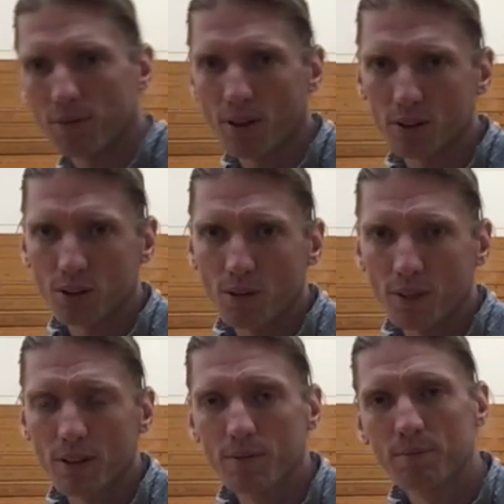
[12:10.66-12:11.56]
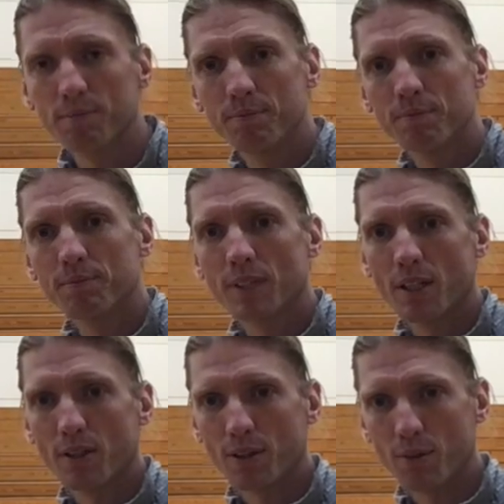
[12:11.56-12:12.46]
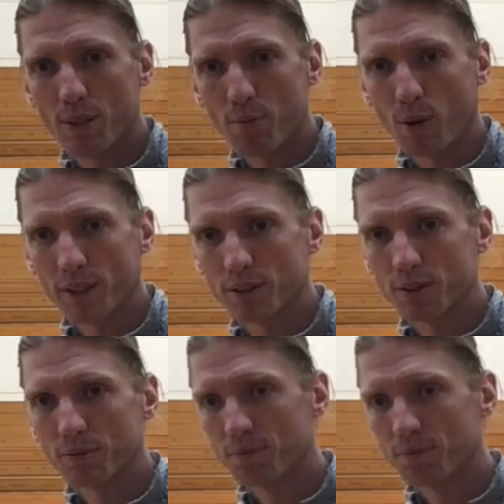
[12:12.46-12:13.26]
falls over, 3 points.